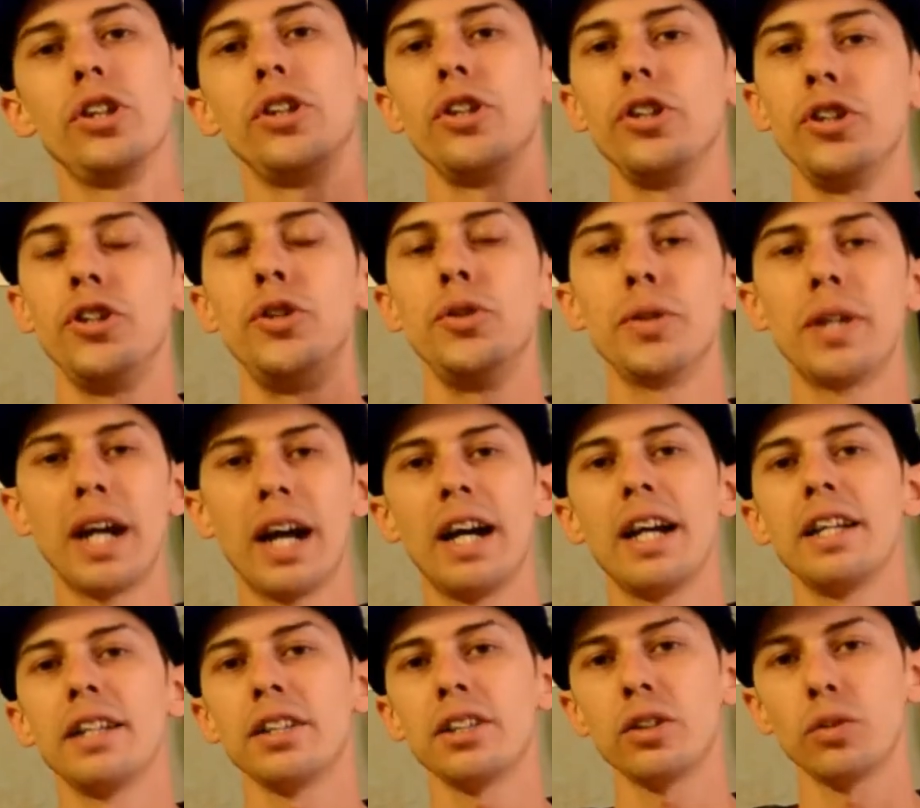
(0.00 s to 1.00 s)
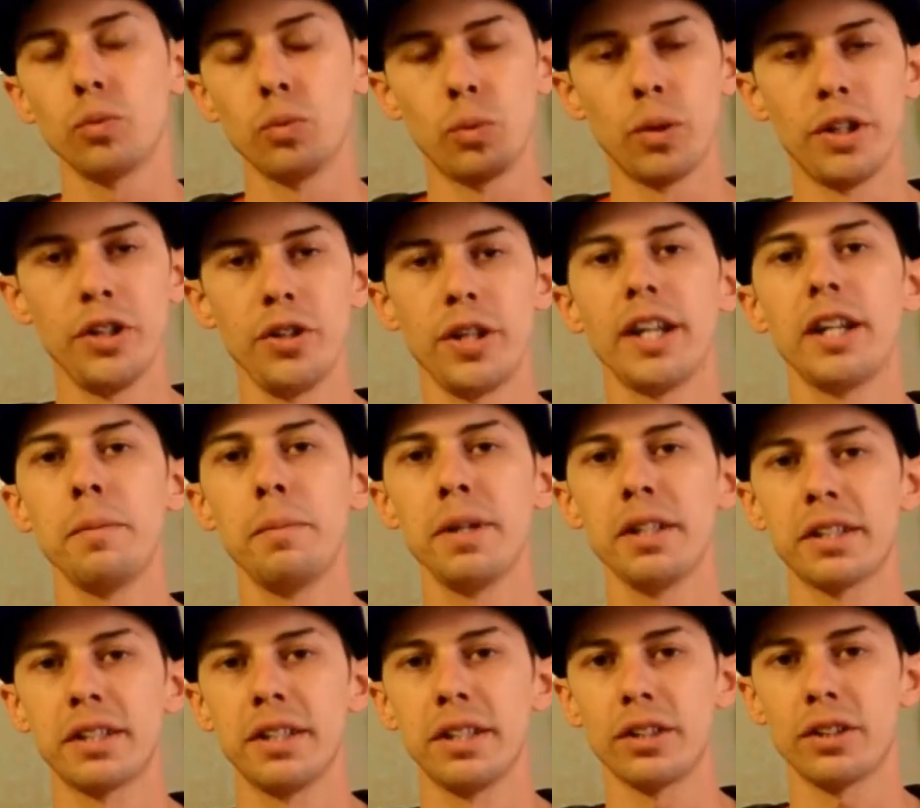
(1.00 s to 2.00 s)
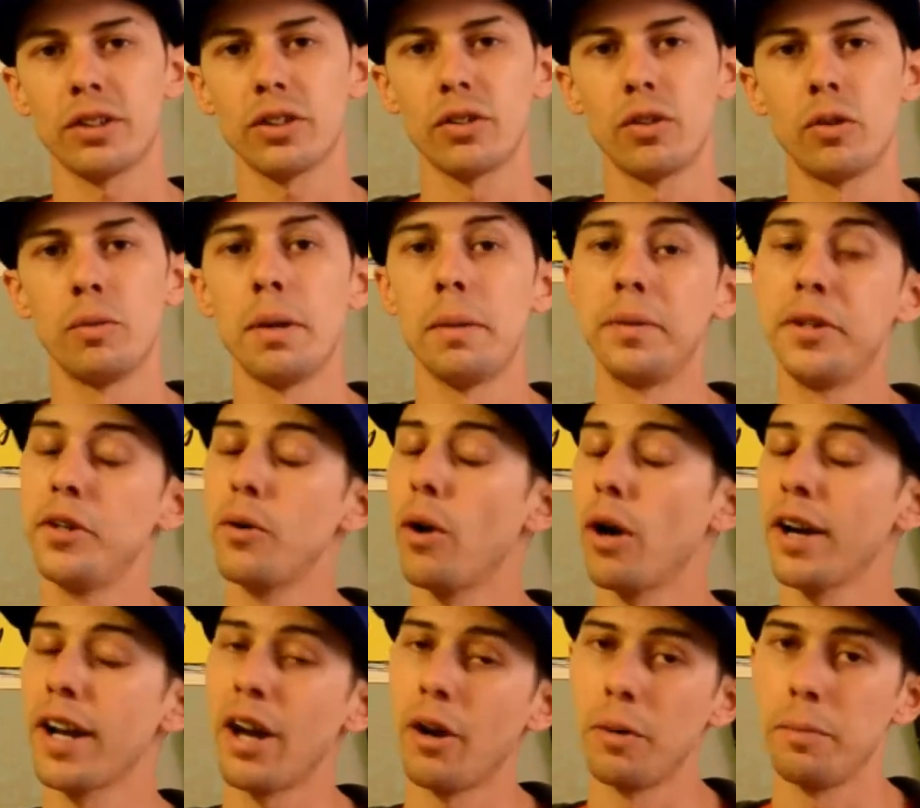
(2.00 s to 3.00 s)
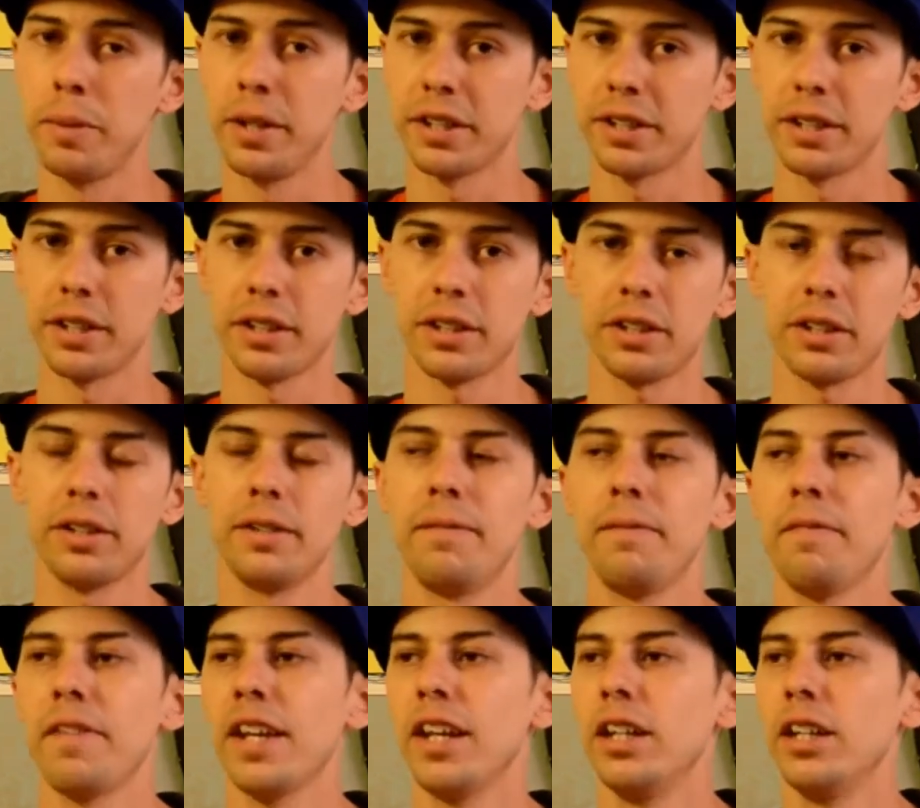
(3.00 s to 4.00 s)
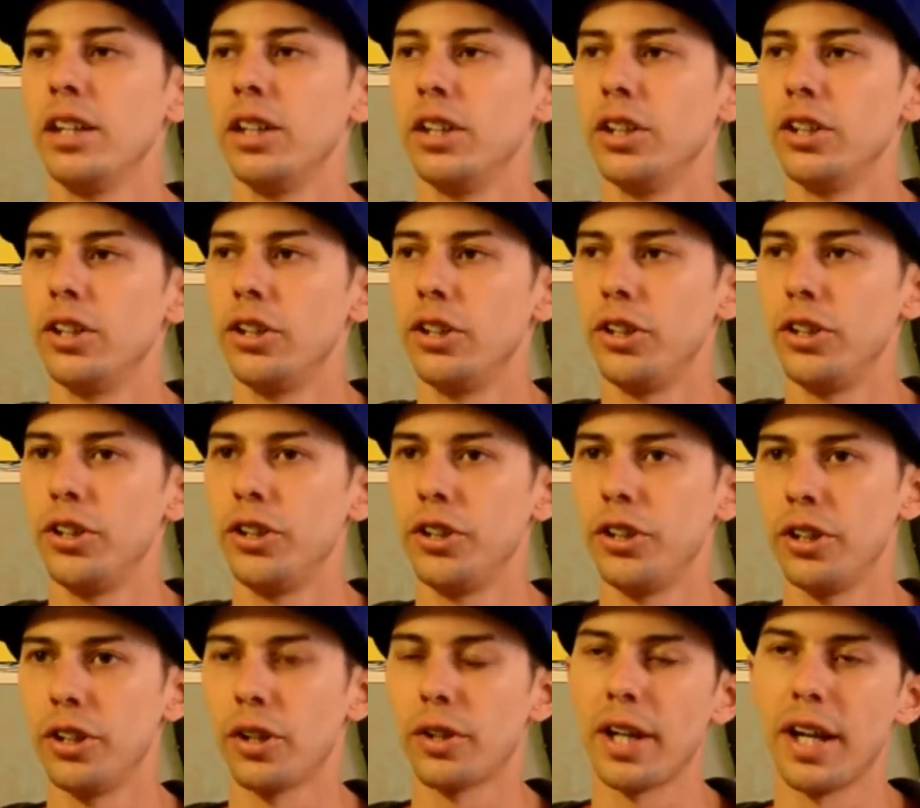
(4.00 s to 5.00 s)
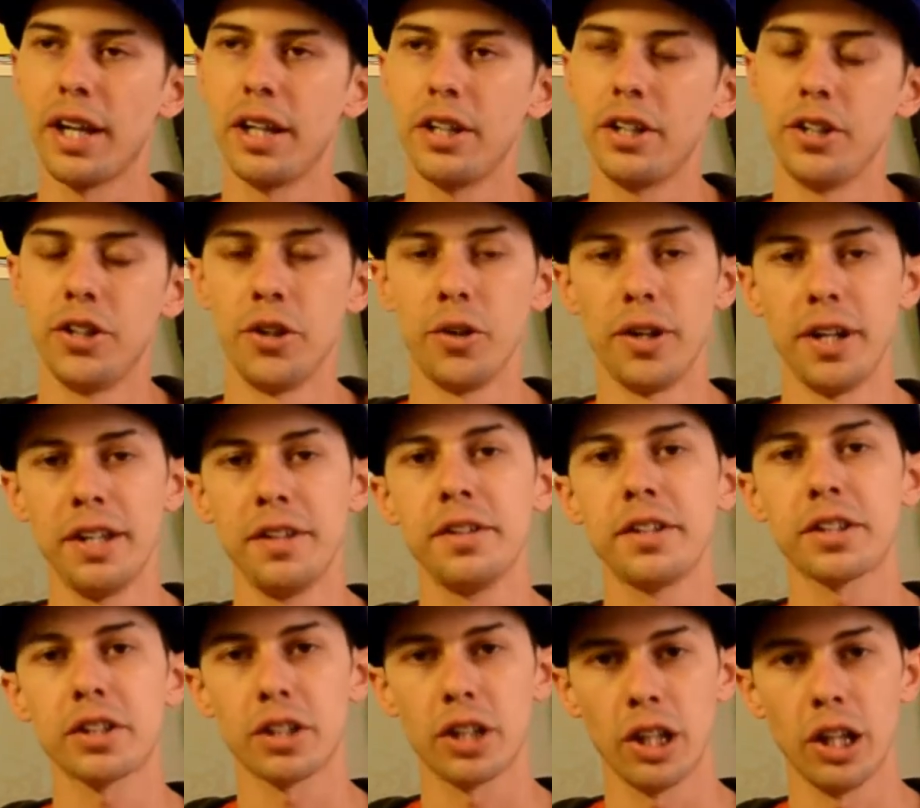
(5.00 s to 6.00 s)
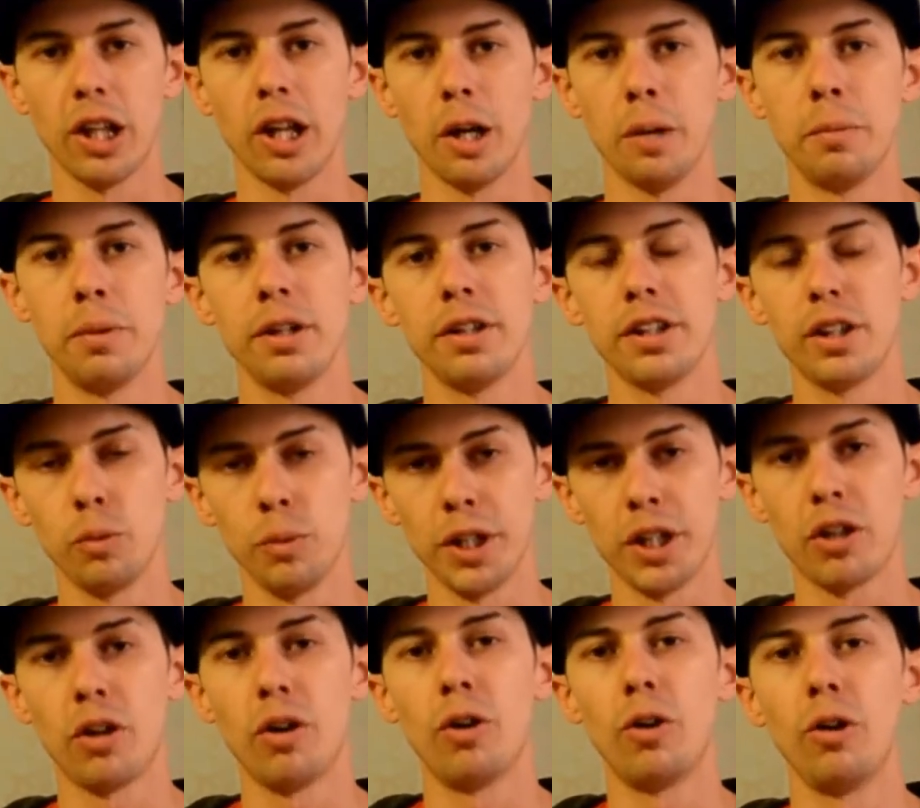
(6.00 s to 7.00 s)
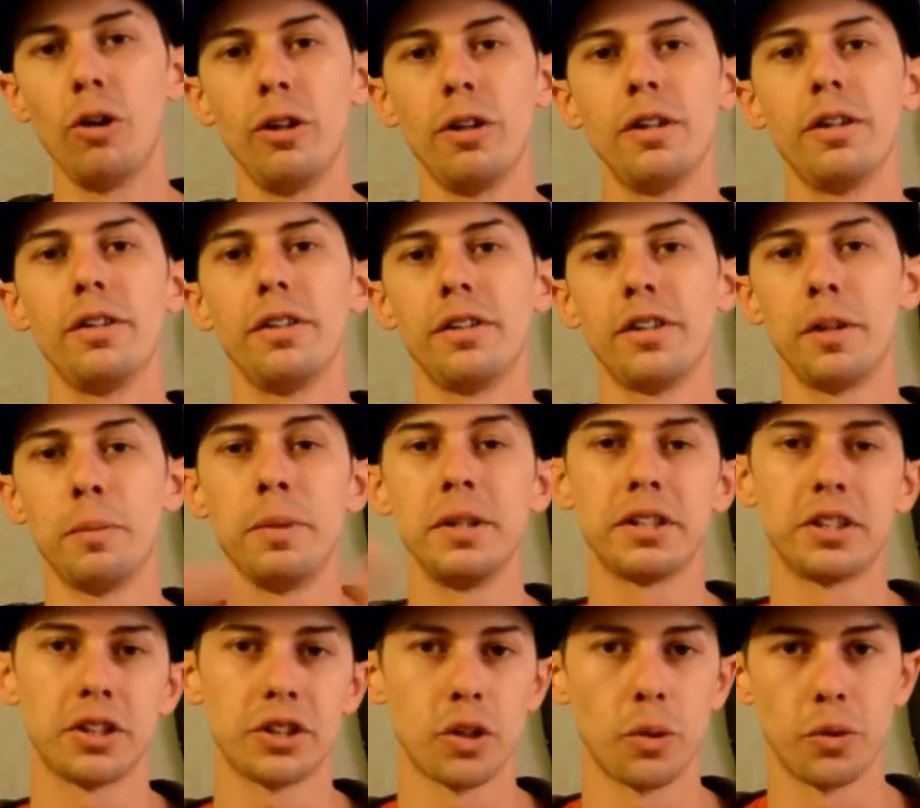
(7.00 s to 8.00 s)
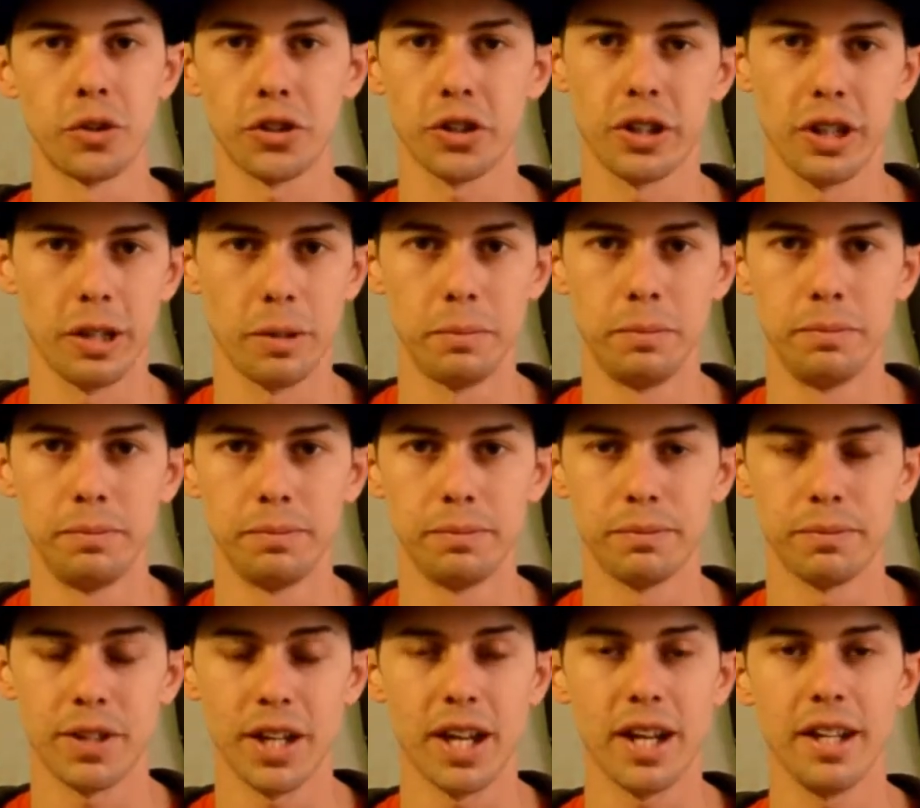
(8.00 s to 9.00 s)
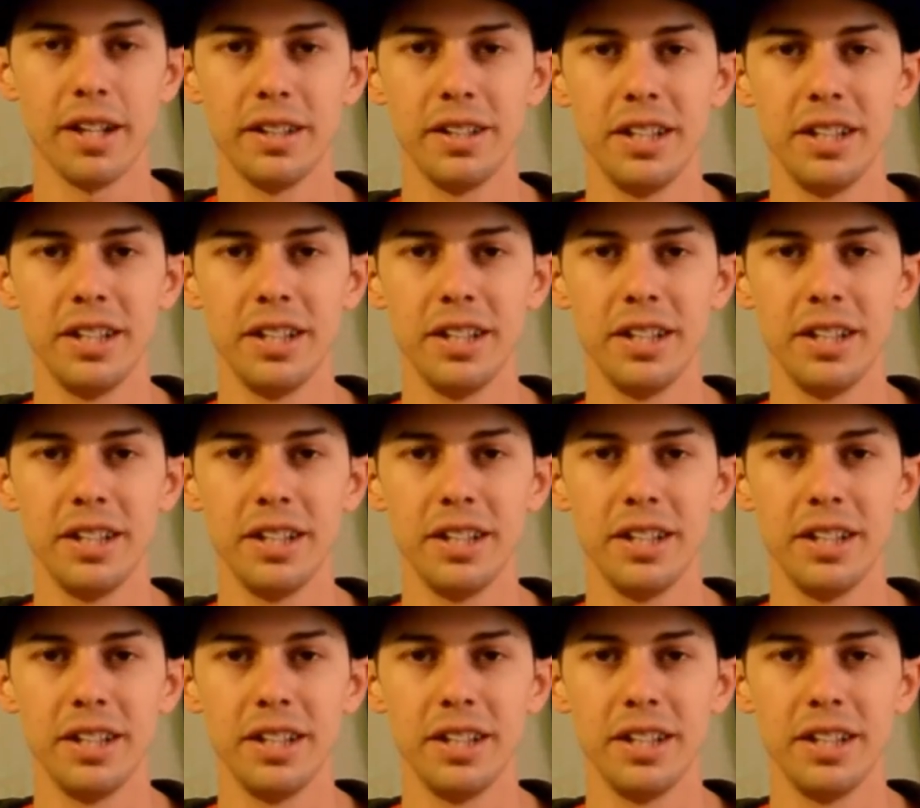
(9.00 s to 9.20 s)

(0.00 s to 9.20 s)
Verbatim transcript: you guys, when you get a business, or maybe you are now in business, okay, you're in this club that we call the Business Owners Club, okay?